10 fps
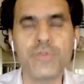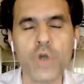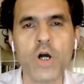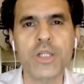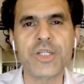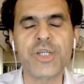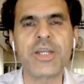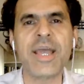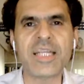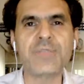knowledge
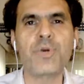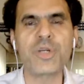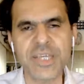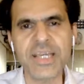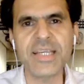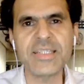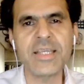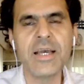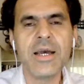and expertise.